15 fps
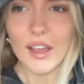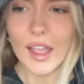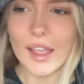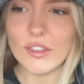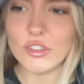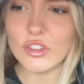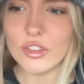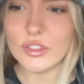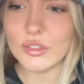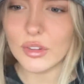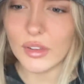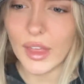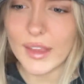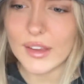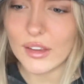It's just
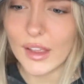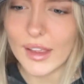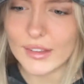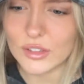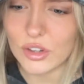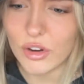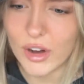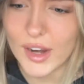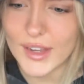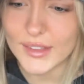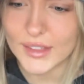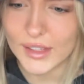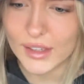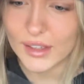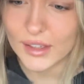like, it's
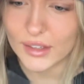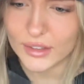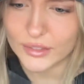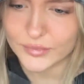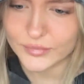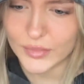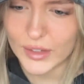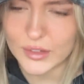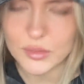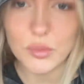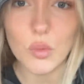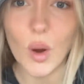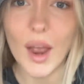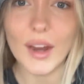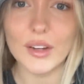crazy. It's
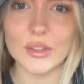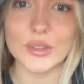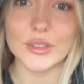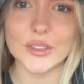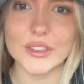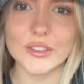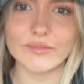wild.